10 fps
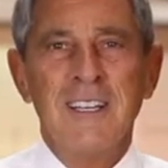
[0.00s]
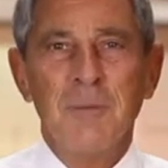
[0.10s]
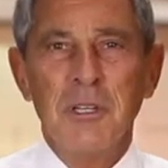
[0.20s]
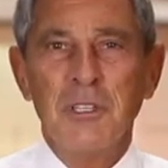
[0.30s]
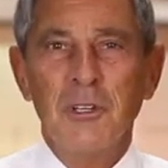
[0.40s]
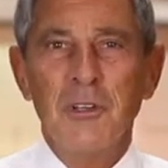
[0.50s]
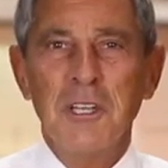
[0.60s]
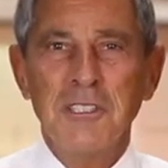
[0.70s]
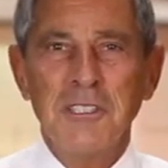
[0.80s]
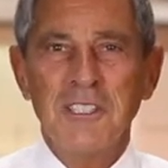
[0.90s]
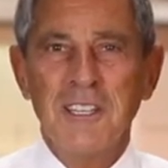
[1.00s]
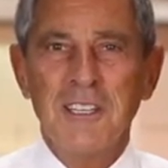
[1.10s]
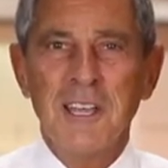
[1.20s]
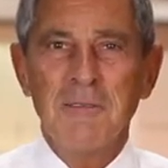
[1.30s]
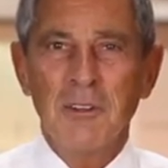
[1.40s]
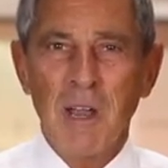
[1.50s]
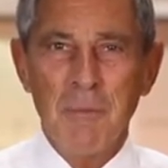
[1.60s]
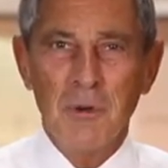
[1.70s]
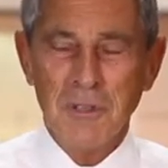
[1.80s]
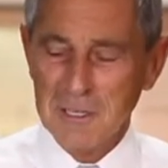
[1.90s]
God bless you, Lucas, and have a
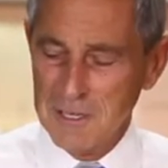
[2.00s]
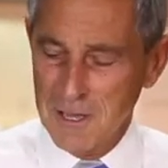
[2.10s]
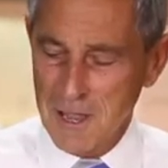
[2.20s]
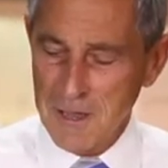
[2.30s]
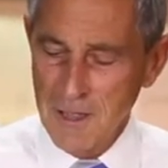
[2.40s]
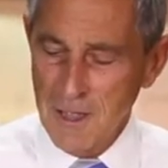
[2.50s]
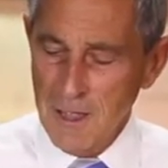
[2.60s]
great birthday today.